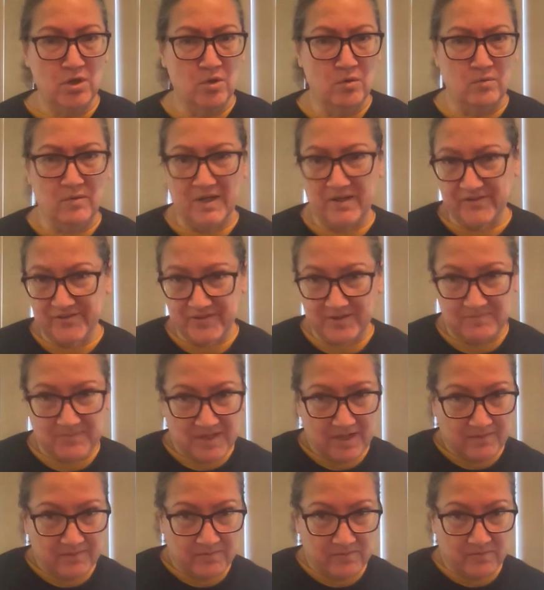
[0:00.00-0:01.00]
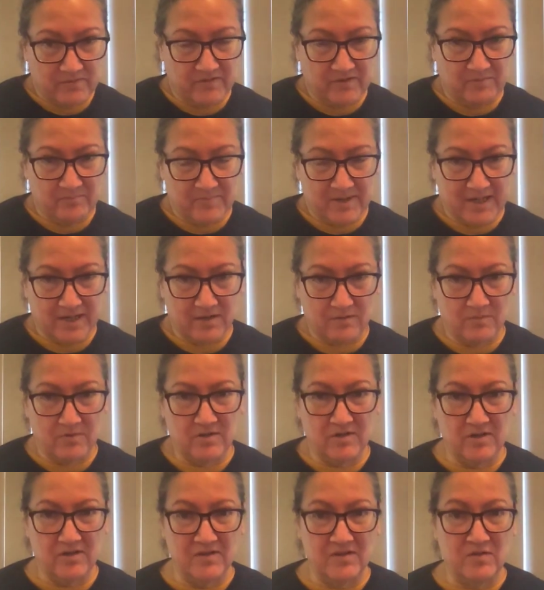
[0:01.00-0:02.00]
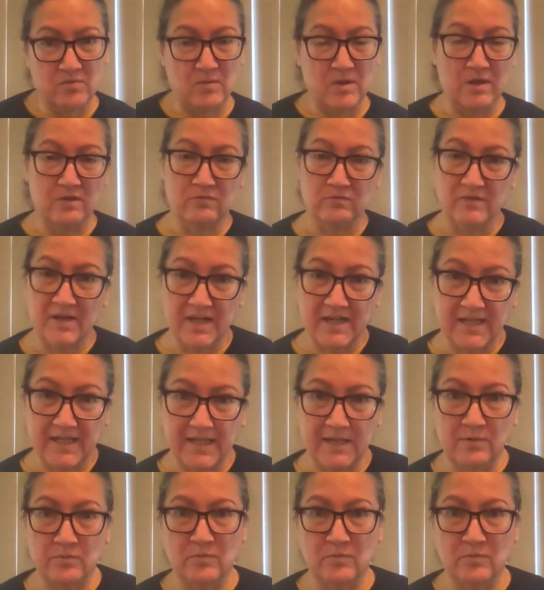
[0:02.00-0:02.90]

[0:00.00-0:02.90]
while sometimes moving backwards, while running,